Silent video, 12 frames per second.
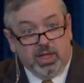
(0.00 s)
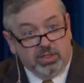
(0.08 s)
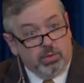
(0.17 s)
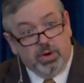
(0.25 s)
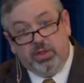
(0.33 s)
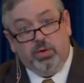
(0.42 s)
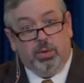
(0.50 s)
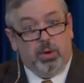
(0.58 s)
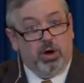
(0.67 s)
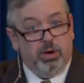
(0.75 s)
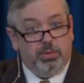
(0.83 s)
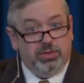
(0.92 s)
That's a rather
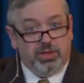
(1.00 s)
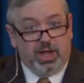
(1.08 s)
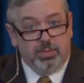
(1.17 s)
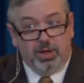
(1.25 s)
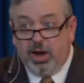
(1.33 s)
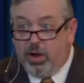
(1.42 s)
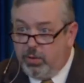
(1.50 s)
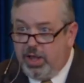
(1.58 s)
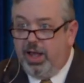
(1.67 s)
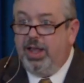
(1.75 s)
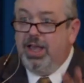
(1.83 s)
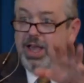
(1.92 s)
remarkable statement,
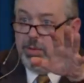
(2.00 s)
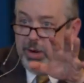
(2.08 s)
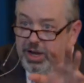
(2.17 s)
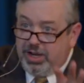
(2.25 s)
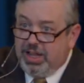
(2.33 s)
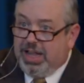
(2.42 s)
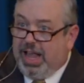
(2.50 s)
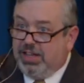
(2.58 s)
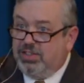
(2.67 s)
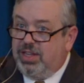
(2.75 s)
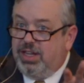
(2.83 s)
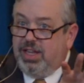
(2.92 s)
okay? But
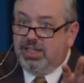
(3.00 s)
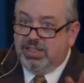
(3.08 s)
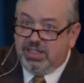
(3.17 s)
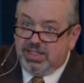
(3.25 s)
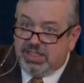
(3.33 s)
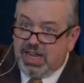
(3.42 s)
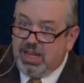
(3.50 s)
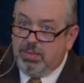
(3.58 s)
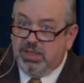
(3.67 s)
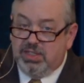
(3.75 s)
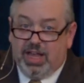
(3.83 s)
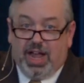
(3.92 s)
it's the same
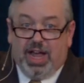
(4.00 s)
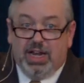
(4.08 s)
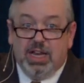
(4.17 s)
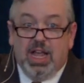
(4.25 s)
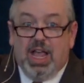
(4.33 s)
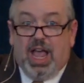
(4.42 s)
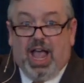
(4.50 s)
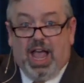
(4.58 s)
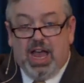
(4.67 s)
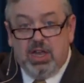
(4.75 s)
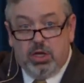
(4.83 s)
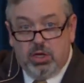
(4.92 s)
as that,
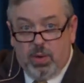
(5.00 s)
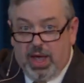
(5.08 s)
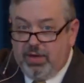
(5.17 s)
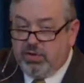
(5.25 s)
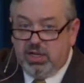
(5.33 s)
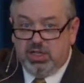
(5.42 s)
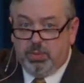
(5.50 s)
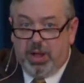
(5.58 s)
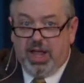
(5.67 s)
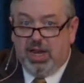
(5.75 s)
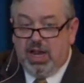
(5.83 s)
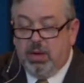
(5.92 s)
and you have to
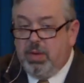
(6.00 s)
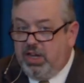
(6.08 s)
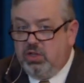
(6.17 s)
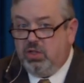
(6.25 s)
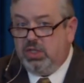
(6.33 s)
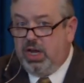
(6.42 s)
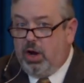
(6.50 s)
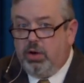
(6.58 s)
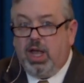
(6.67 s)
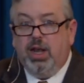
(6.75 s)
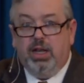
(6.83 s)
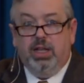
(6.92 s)
disband. And Machen said,
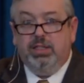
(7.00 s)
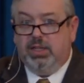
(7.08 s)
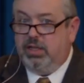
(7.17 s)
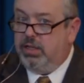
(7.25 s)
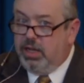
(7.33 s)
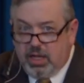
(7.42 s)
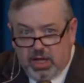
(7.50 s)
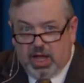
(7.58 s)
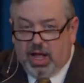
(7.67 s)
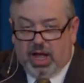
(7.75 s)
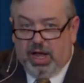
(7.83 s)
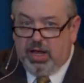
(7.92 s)
okay, listen,
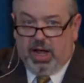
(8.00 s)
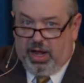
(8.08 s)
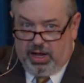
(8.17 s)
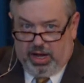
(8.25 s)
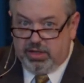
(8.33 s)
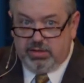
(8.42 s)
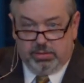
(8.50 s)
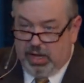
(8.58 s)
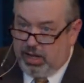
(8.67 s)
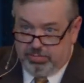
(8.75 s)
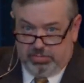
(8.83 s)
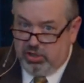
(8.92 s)

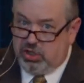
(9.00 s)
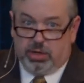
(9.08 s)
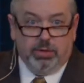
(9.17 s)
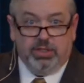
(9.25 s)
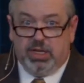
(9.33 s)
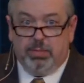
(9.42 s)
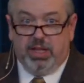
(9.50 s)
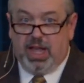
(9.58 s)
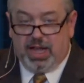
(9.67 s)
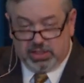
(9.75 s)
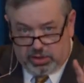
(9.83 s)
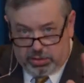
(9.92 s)
the General Assembly
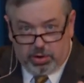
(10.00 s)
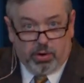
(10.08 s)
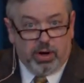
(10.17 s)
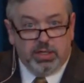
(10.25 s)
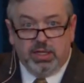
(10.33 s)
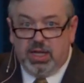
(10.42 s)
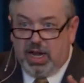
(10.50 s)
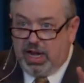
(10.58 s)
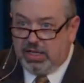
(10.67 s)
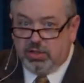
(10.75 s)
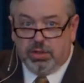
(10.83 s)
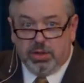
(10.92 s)
has authority. It
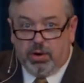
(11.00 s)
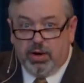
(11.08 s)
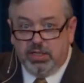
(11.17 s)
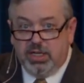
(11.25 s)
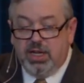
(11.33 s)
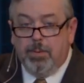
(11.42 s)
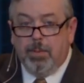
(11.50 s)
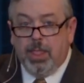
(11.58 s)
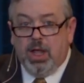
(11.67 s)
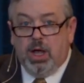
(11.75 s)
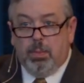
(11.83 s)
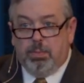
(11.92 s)
has authority,
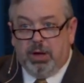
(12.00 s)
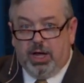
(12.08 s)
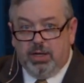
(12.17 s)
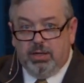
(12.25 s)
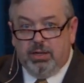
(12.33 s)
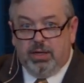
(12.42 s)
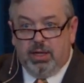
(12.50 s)
but,